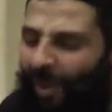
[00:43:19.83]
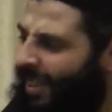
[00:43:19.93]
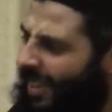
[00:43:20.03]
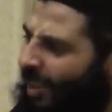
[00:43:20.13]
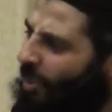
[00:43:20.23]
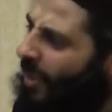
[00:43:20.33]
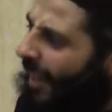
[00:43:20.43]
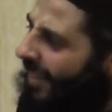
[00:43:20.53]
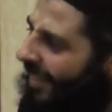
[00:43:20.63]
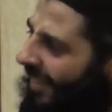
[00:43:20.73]
Why did he do
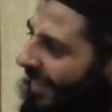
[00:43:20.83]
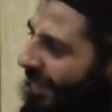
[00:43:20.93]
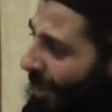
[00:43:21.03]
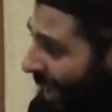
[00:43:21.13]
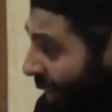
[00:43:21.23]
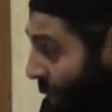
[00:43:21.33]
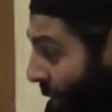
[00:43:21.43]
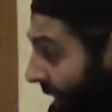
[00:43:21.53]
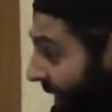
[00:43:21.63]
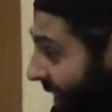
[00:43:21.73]
that? Was he cruel?